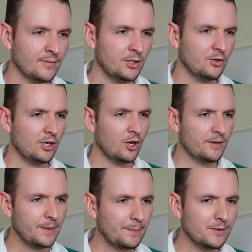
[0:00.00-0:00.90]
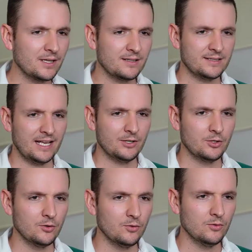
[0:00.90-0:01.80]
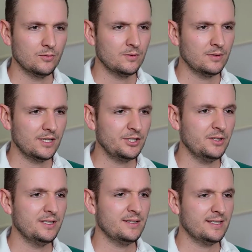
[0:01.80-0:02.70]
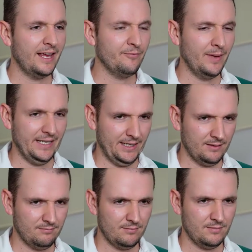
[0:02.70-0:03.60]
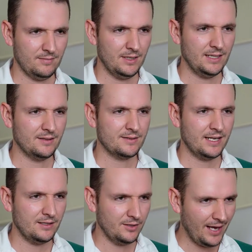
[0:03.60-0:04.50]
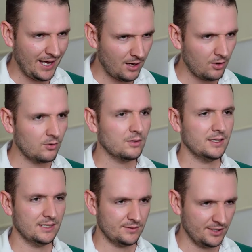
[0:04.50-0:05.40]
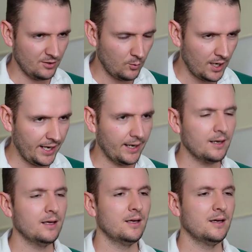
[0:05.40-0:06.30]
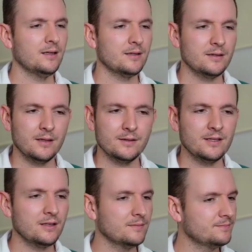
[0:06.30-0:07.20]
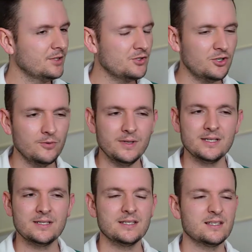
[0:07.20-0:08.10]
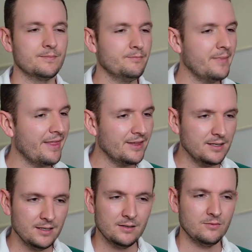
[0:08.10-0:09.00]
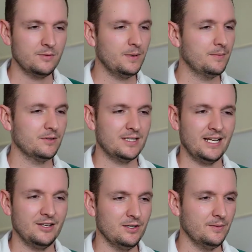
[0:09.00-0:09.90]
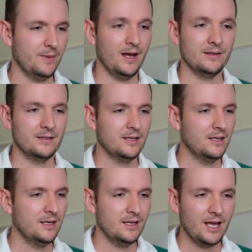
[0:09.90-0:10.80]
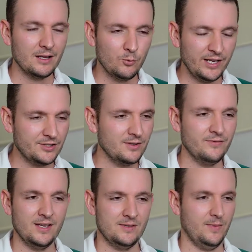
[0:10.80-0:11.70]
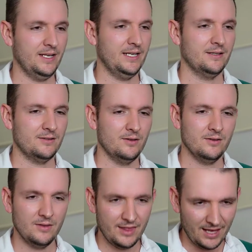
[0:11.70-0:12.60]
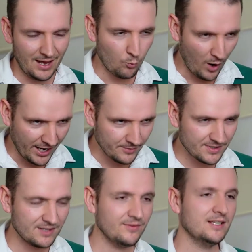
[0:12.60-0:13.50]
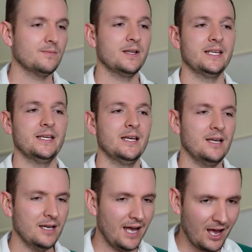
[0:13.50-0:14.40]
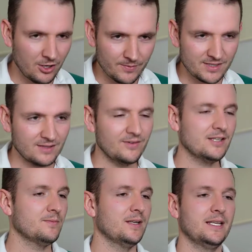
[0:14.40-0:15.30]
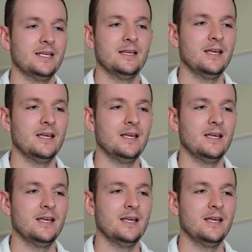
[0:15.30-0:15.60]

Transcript: You've got a lot of people that'll tell you that you need to save money, and they'll tell you how, and they'll tell you why. The YouTube is smothered with people telling you about where to invest money. So why you must invest money, how you must invest money.